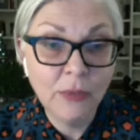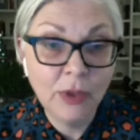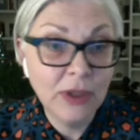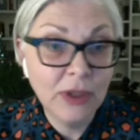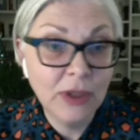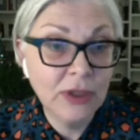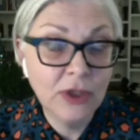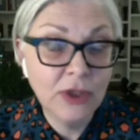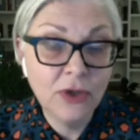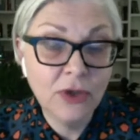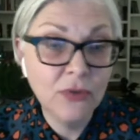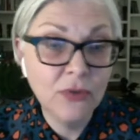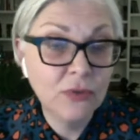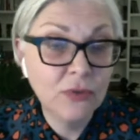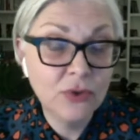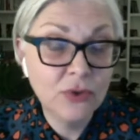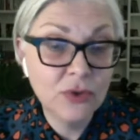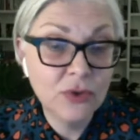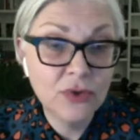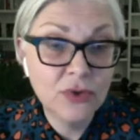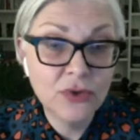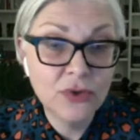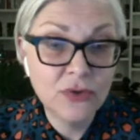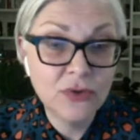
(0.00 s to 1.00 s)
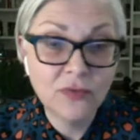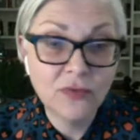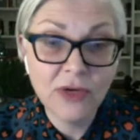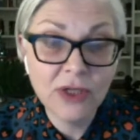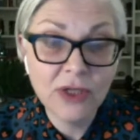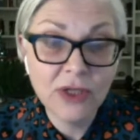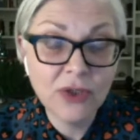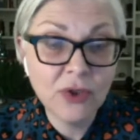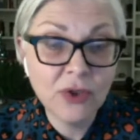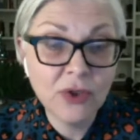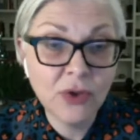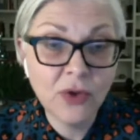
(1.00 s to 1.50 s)
whether you choose to
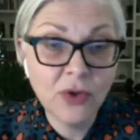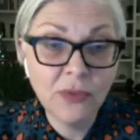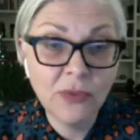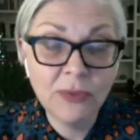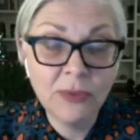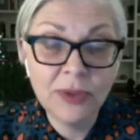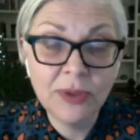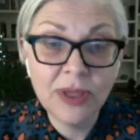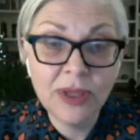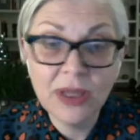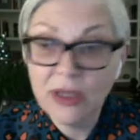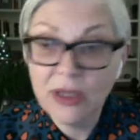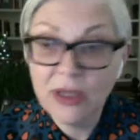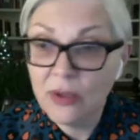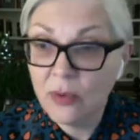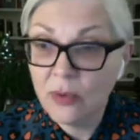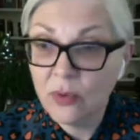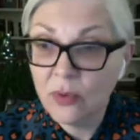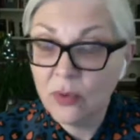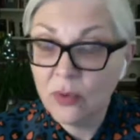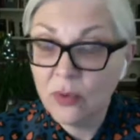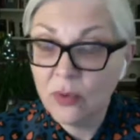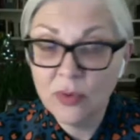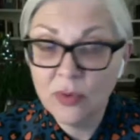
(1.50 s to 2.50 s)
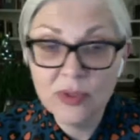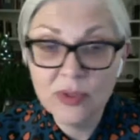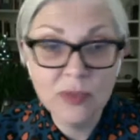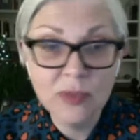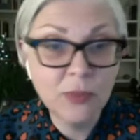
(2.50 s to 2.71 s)
write to your MP or